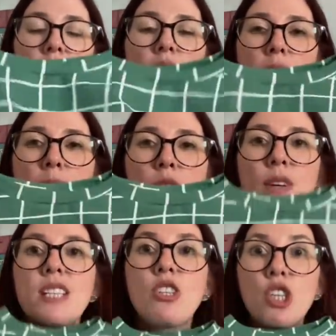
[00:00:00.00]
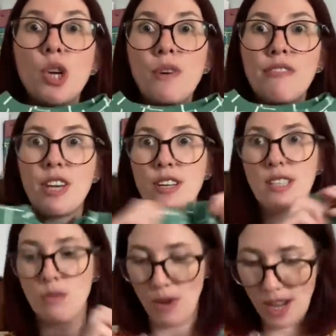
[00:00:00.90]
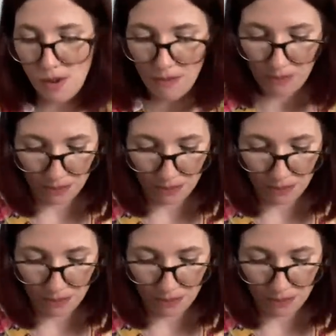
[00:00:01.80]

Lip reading: So I did two of those as well.